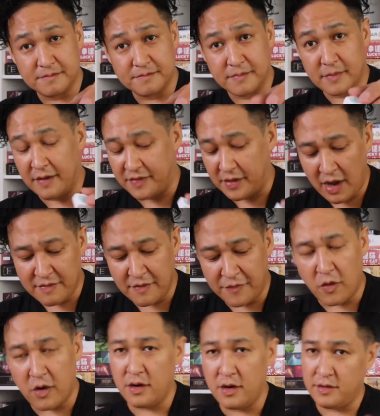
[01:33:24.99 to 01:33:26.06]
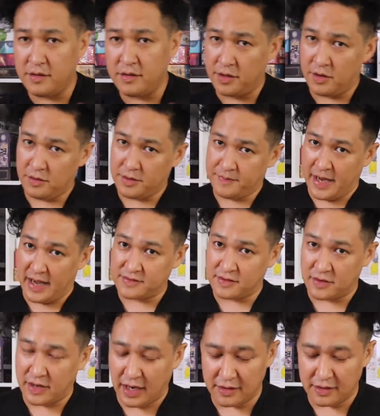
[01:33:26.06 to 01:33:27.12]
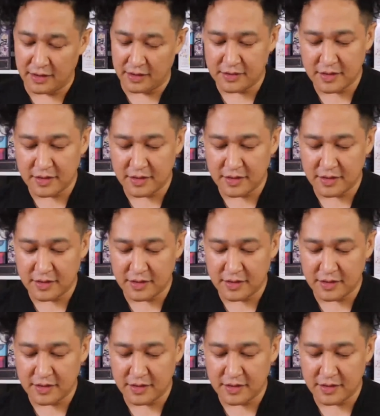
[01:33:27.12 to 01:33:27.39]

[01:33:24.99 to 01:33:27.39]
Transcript: If they don't have a 4, they pass and they're out.